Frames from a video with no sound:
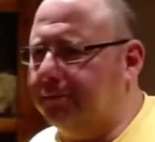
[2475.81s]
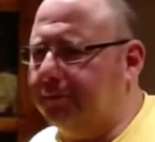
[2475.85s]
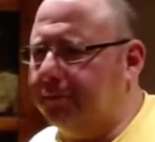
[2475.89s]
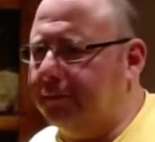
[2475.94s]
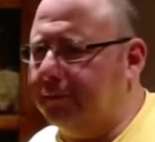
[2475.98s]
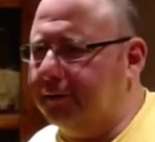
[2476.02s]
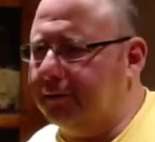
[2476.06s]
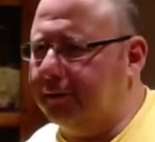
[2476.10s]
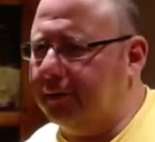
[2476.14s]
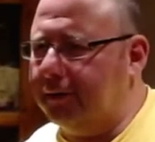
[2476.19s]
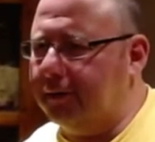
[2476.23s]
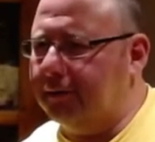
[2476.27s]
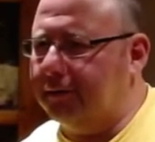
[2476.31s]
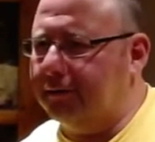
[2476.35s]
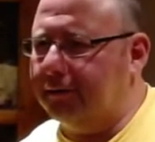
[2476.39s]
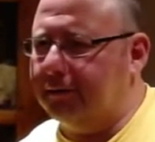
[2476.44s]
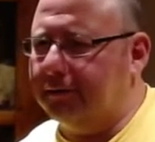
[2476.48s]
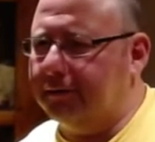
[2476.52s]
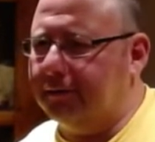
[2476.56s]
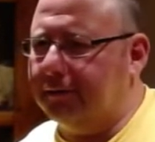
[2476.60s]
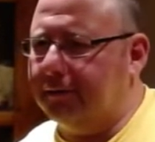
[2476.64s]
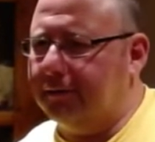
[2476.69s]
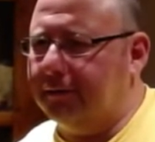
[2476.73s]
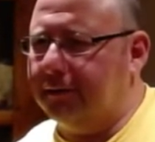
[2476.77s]
and
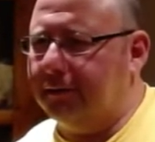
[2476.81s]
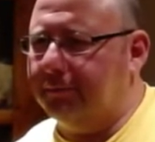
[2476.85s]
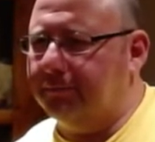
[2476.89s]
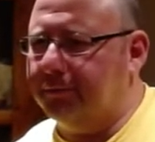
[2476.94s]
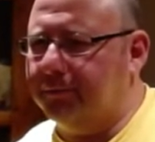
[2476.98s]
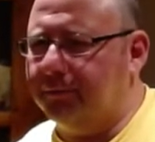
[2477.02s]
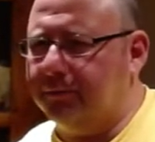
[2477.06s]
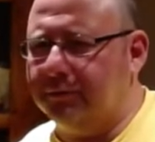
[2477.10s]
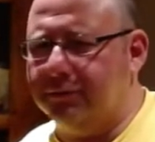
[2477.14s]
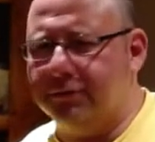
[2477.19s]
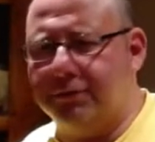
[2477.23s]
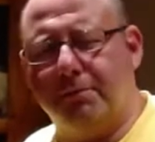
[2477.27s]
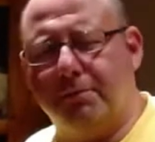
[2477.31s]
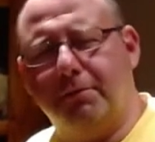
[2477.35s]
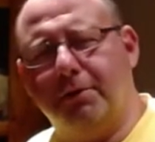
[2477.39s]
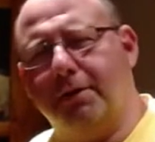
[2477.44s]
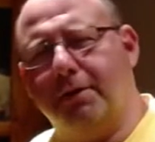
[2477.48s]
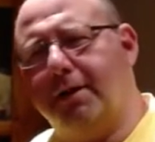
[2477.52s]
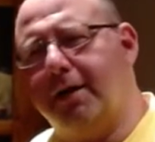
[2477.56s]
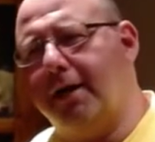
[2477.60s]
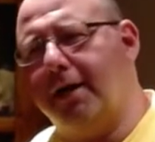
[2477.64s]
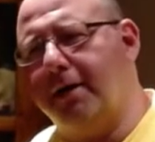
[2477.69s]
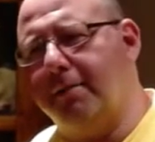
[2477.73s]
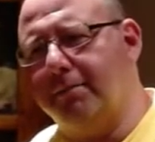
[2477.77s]
I'm sure some of the
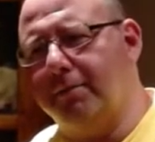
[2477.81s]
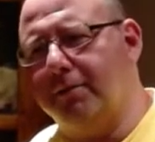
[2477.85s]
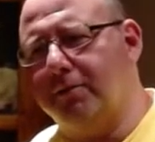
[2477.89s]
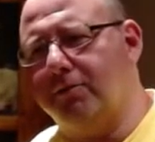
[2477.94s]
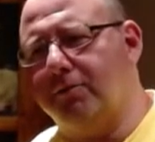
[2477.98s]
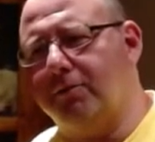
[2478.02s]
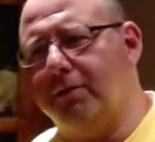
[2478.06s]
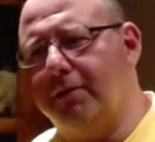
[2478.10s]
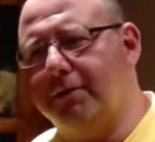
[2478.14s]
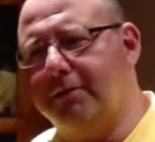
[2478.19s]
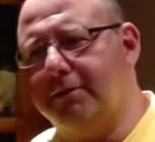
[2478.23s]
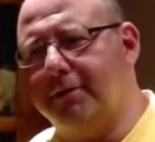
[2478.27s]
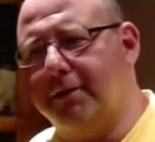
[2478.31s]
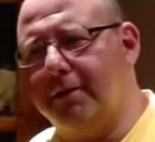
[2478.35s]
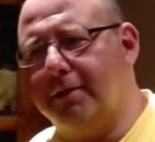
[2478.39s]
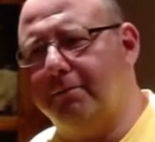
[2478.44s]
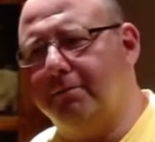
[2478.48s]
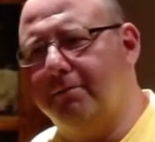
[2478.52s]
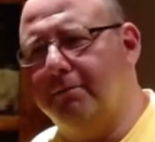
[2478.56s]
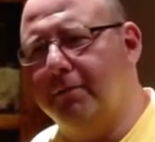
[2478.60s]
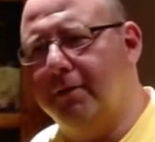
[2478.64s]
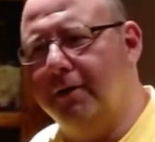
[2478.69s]
comics dressed up.